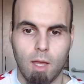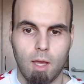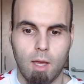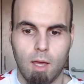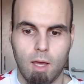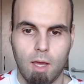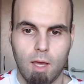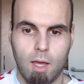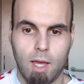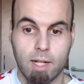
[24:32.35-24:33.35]

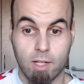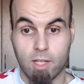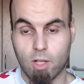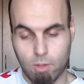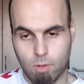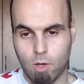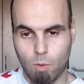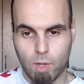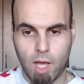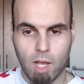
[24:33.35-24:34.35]
and go
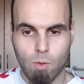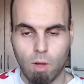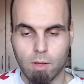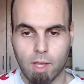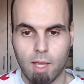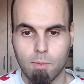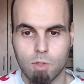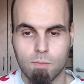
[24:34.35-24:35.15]
with high quality cables.